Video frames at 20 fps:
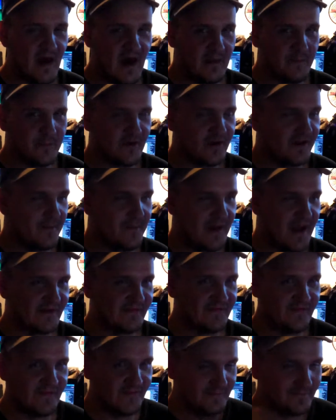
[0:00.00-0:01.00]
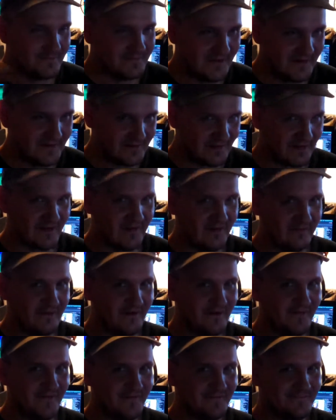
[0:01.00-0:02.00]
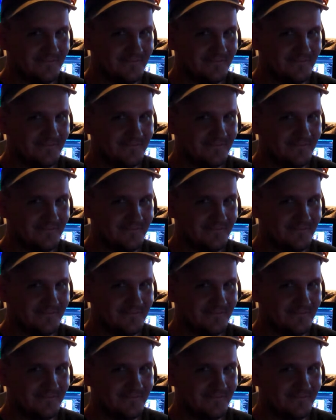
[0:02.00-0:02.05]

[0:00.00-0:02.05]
I bring you back to Larken Rose.